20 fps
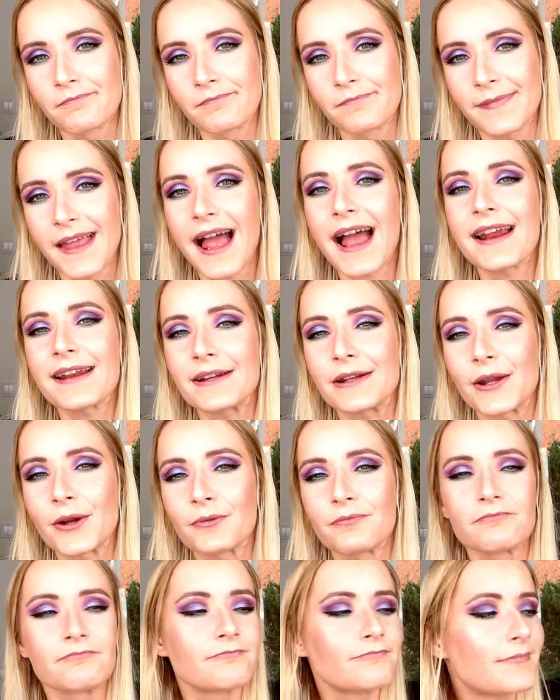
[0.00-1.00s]
I don't know.
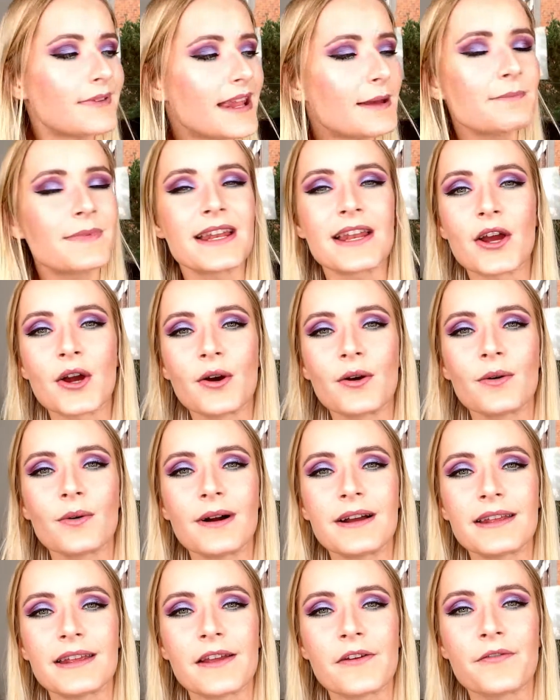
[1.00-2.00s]
Let me know
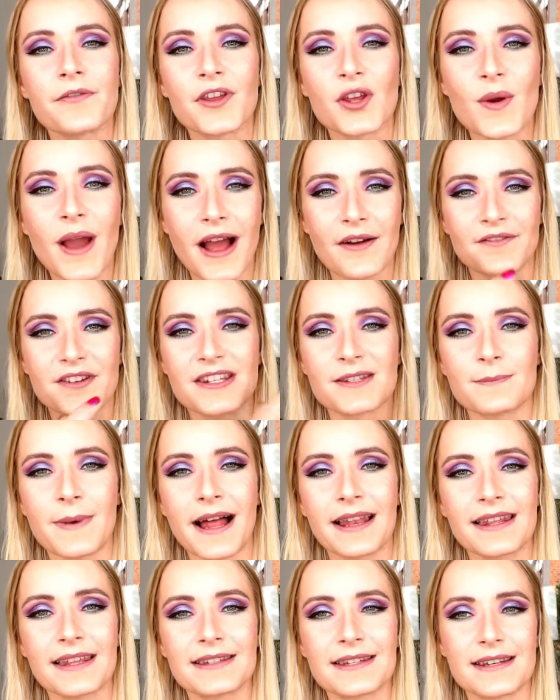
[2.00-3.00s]
if you have this
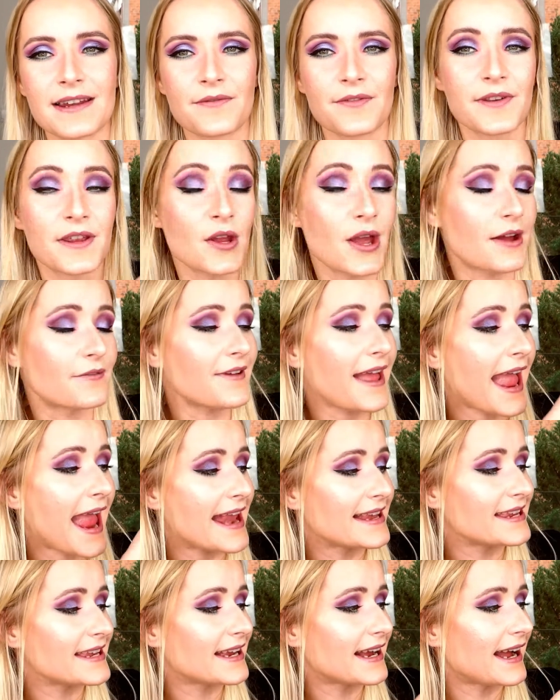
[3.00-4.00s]
palette, and if you have
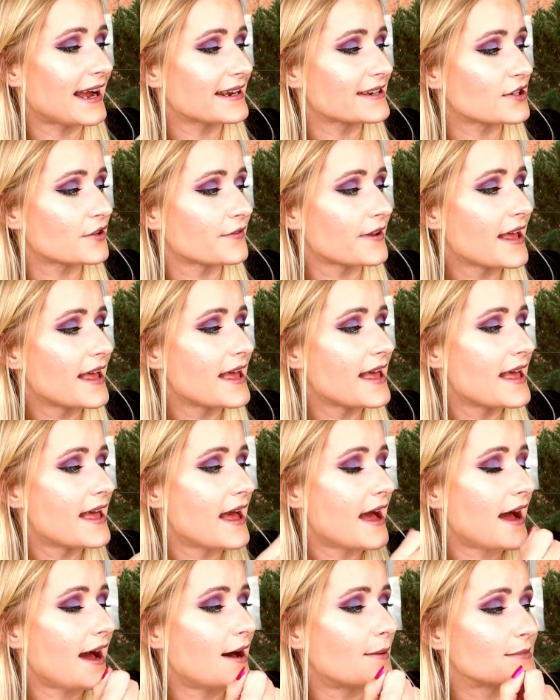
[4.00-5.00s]
any kind
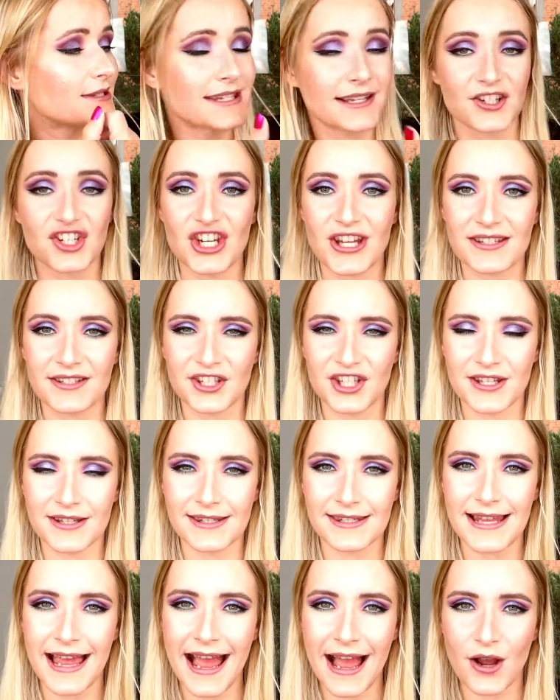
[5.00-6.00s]
of
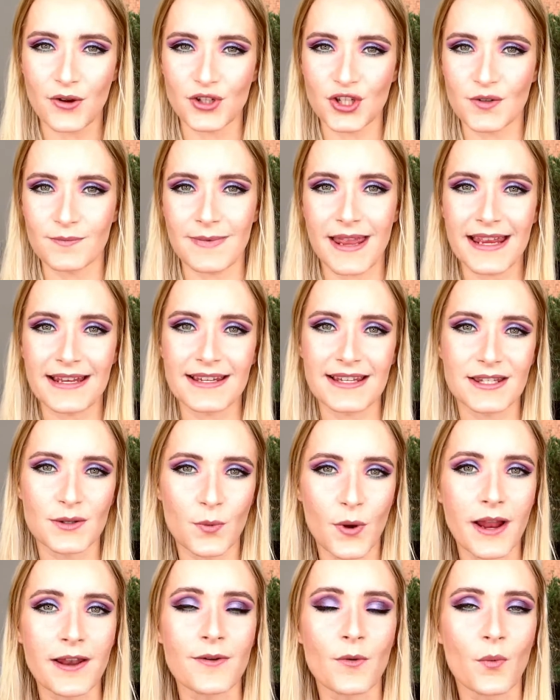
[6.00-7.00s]
suggestions how to make this
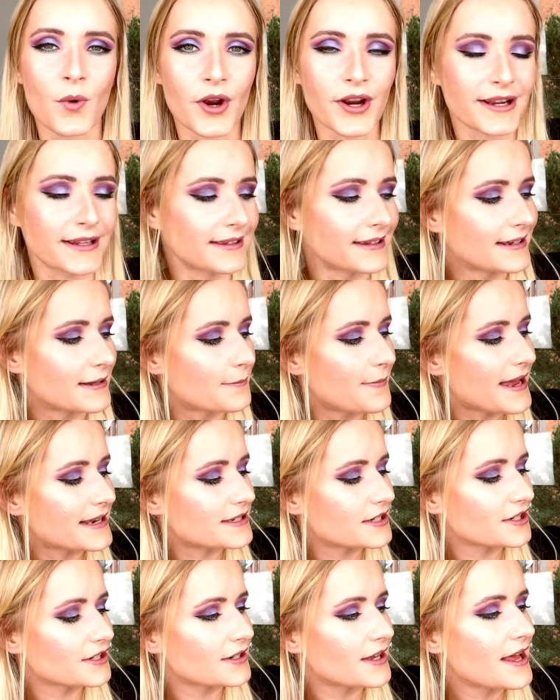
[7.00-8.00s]
one work a little
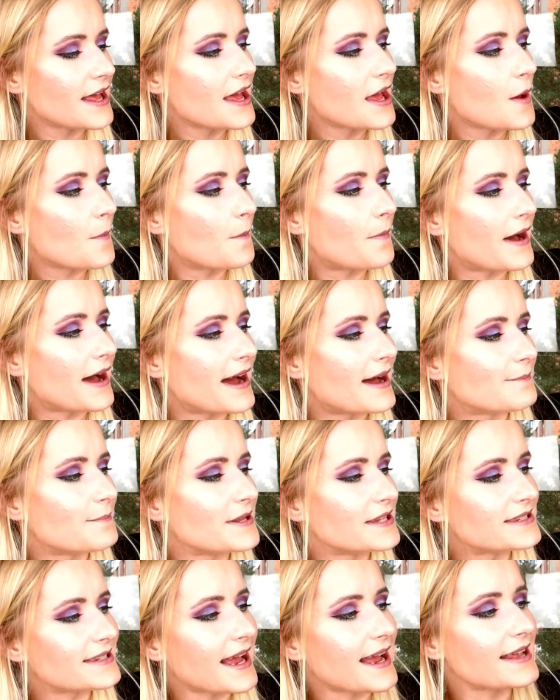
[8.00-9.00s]
better. But
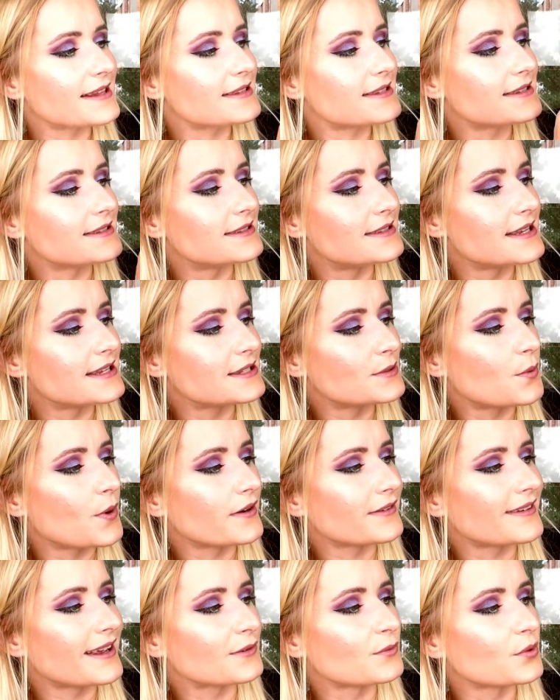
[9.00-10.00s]
besides this
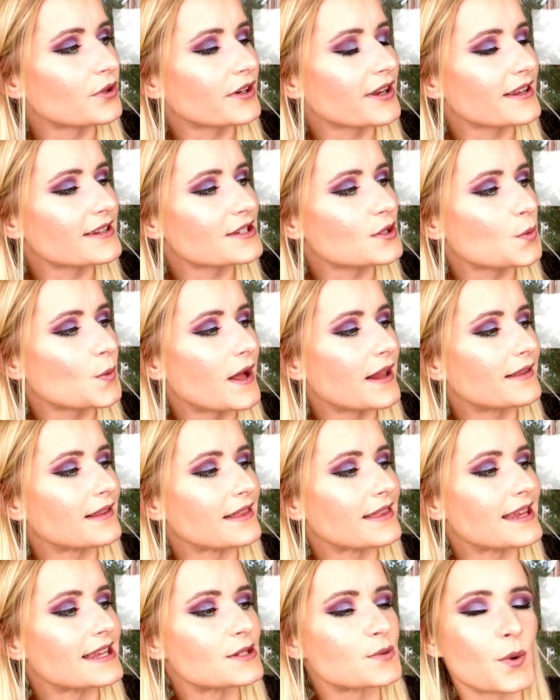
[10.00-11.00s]
one not working so well, and
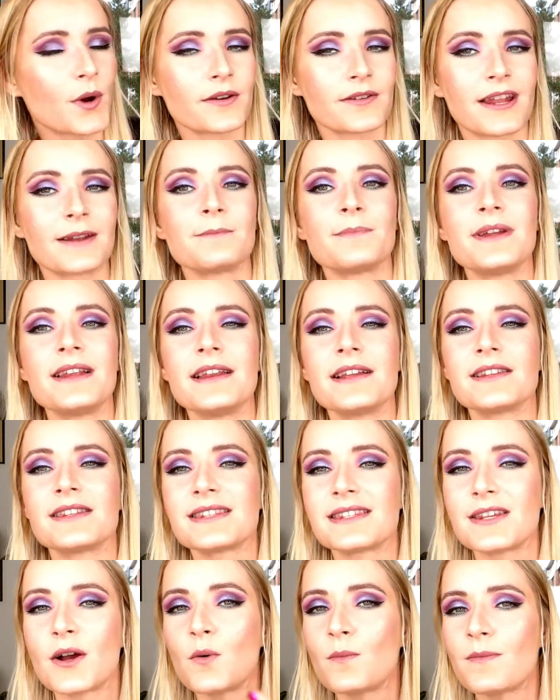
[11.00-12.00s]
this one not being
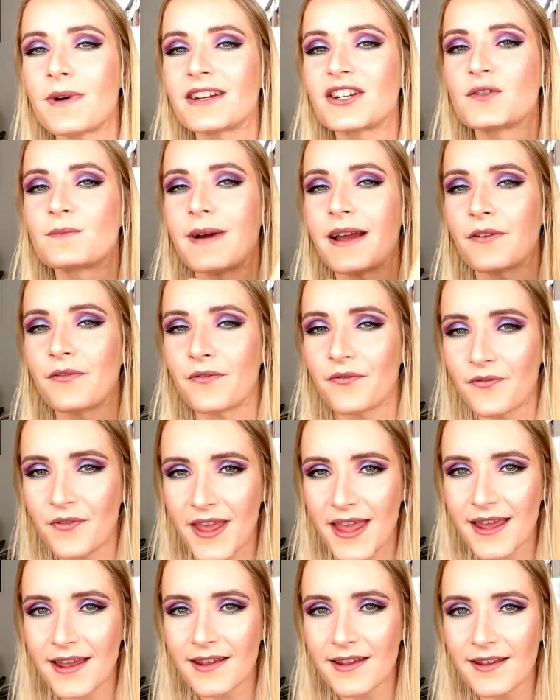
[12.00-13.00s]
so much my
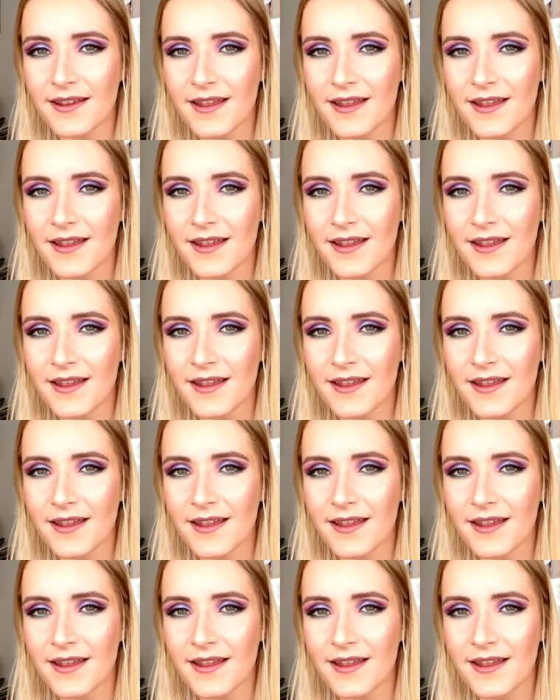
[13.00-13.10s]
thing,